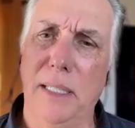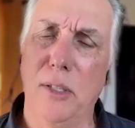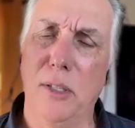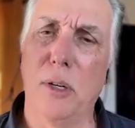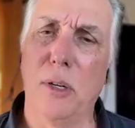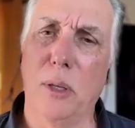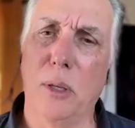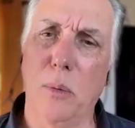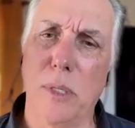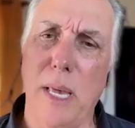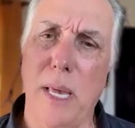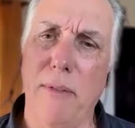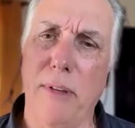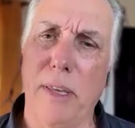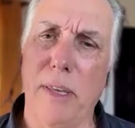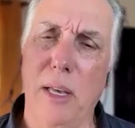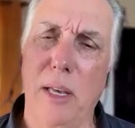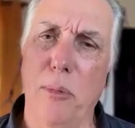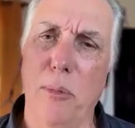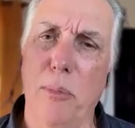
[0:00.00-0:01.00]
he certainly was
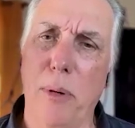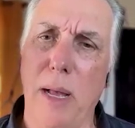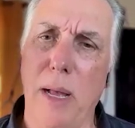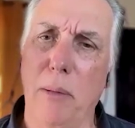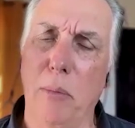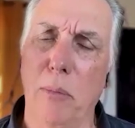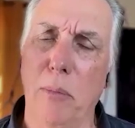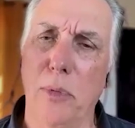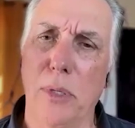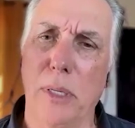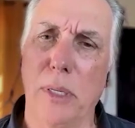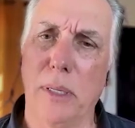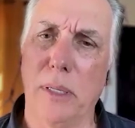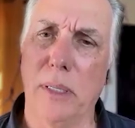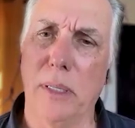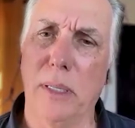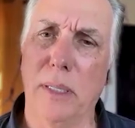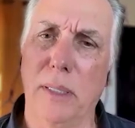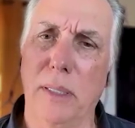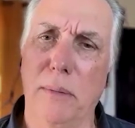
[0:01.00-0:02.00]
having health problems,
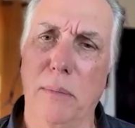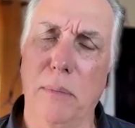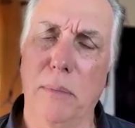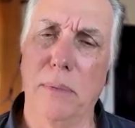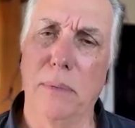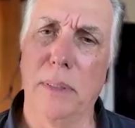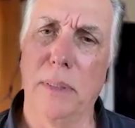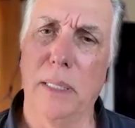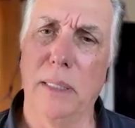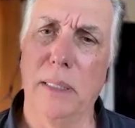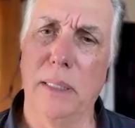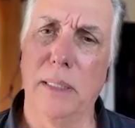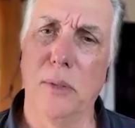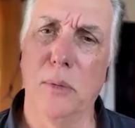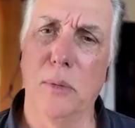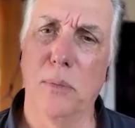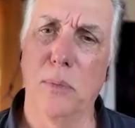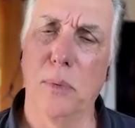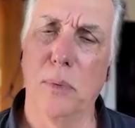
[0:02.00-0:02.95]
and as